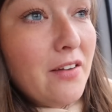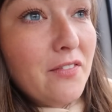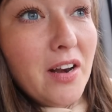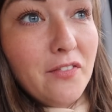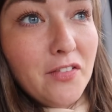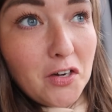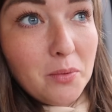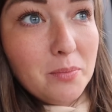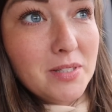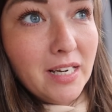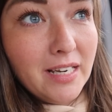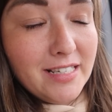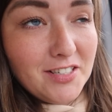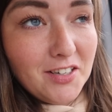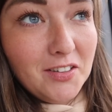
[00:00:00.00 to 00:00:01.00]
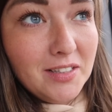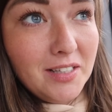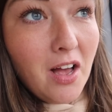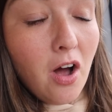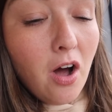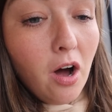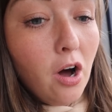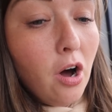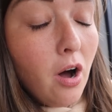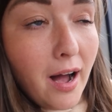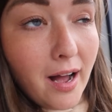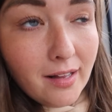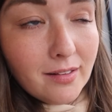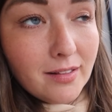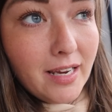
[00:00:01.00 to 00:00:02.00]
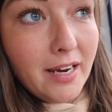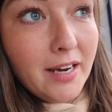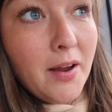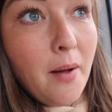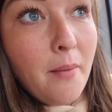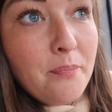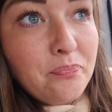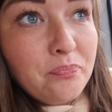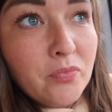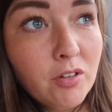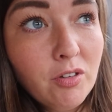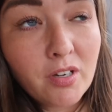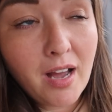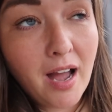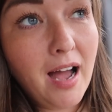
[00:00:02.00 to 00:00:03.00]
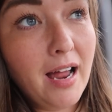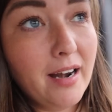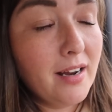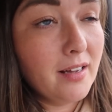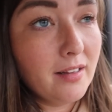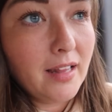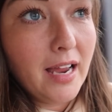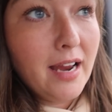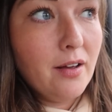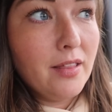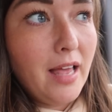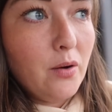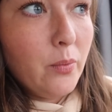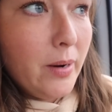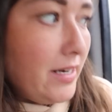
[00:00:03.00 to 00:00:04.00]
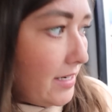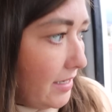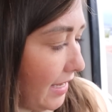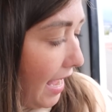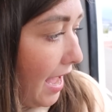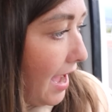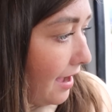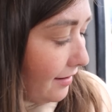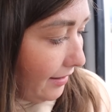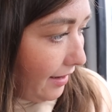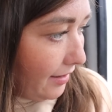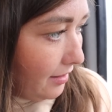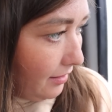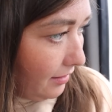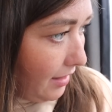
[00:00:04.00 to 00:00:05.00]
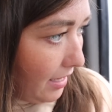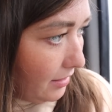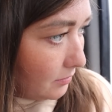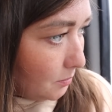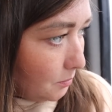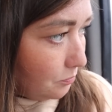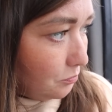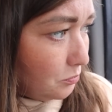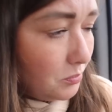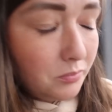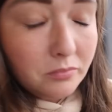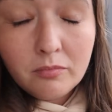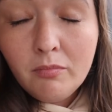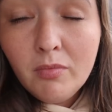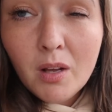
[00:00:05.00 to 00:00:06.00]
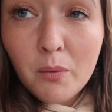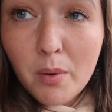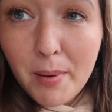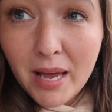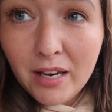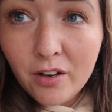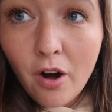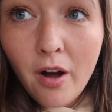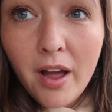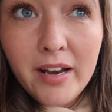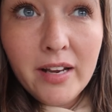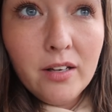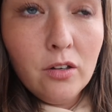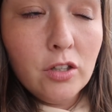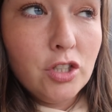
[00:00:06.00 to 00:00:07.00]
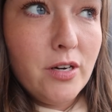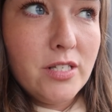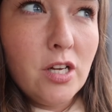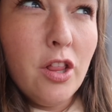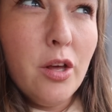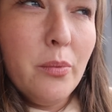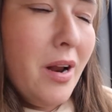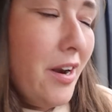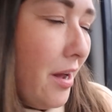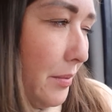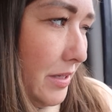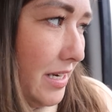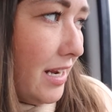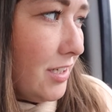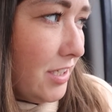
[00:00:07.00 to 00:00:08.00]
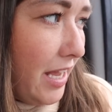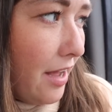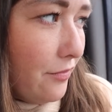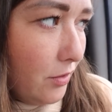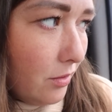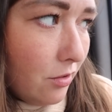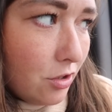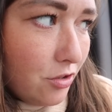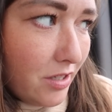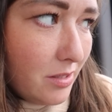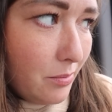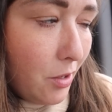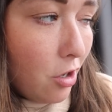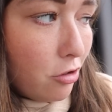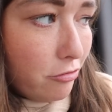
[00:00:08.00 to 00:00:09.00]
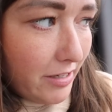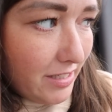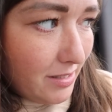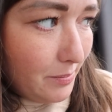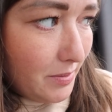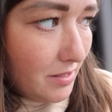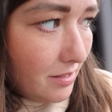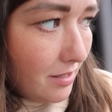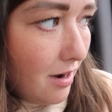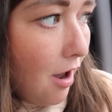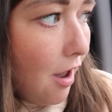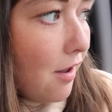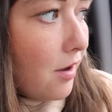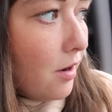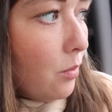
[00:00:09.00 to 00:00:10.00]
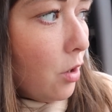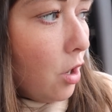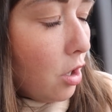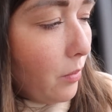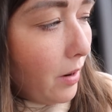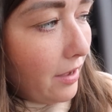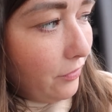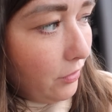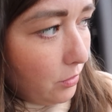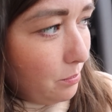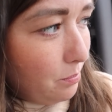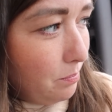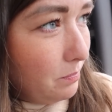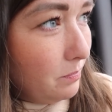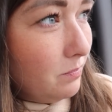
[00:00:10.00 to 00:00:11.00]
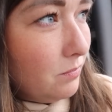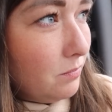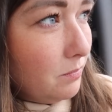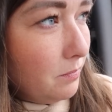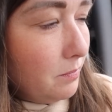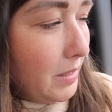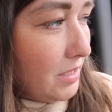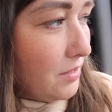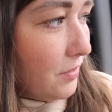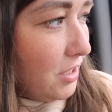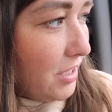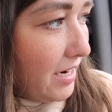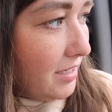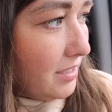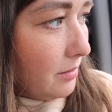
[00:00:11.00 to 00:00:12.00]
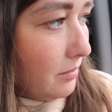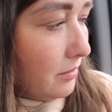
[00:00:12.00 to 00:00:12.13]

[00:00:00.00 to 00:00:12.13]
Even if you come to Lidl or Aldi, you can't, like we didn't get hardly anything then. We barely got any luxuries, although, no, we did actually get a few luxuries. We got crisps. We got quite a few bits for Jason.